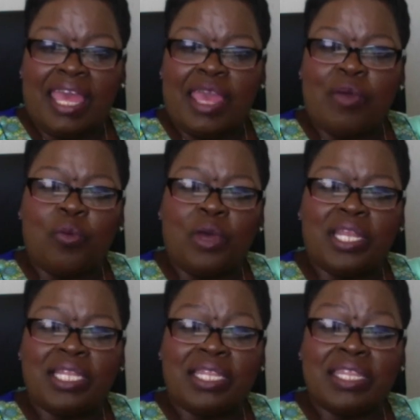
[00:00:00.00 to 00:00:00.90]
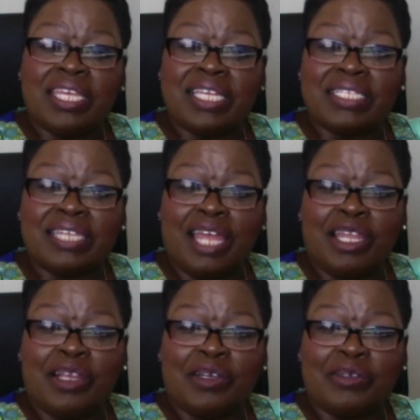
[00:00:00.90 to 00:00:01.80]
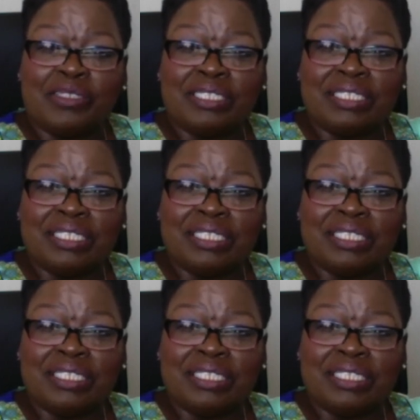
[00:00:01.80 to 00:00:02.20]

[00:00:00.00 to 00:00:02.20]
And one of the things that I learned